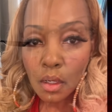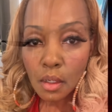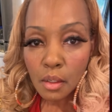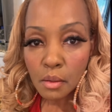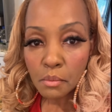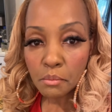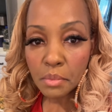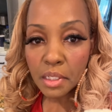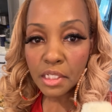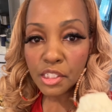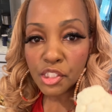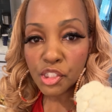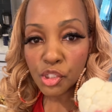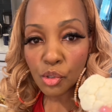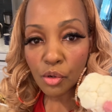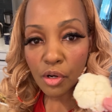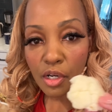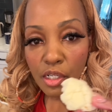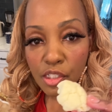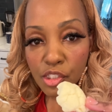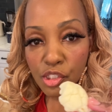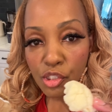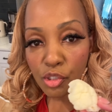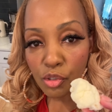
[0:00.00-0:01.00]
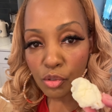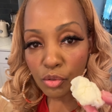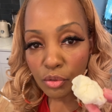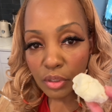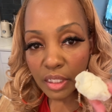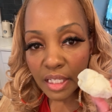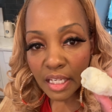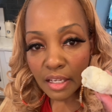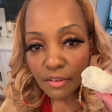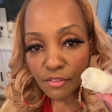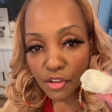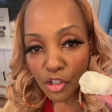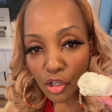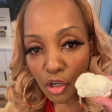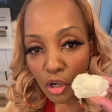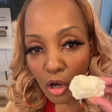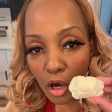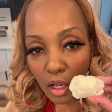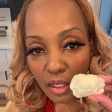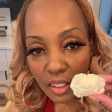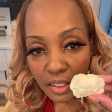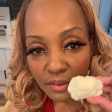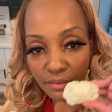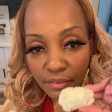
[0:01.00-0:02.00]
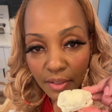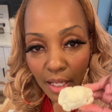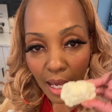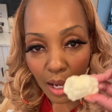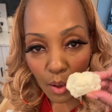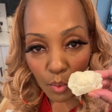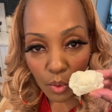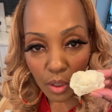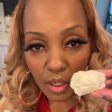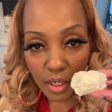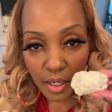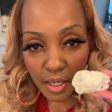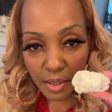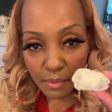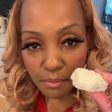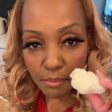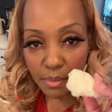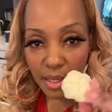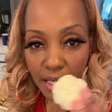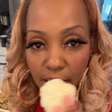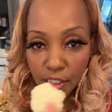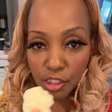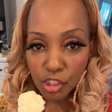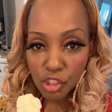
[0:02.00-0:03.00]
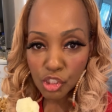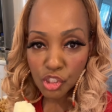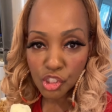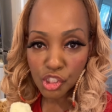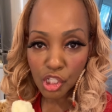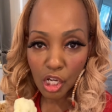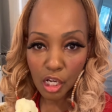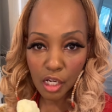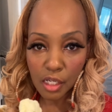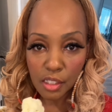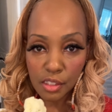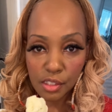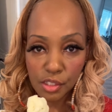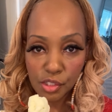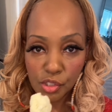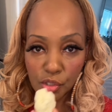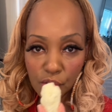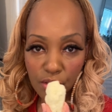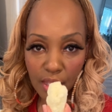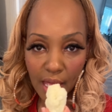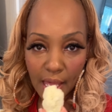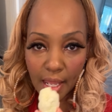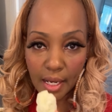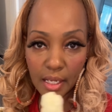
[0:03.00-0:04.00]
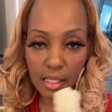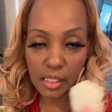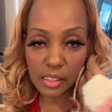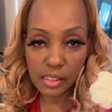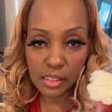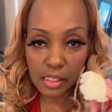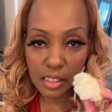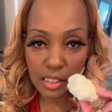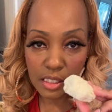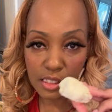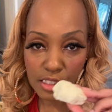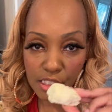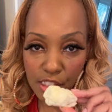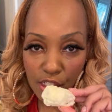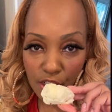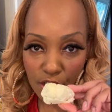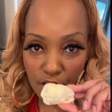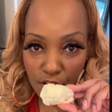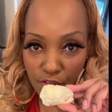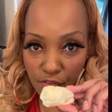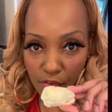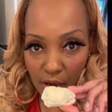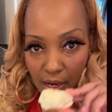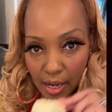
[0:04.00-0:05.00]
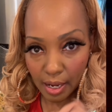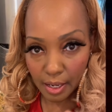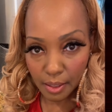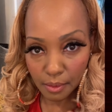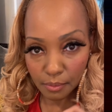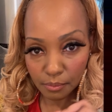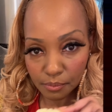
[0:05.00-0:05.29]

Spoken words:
Be sure to leave your cauliflower in big chunks so that it's easier to fry.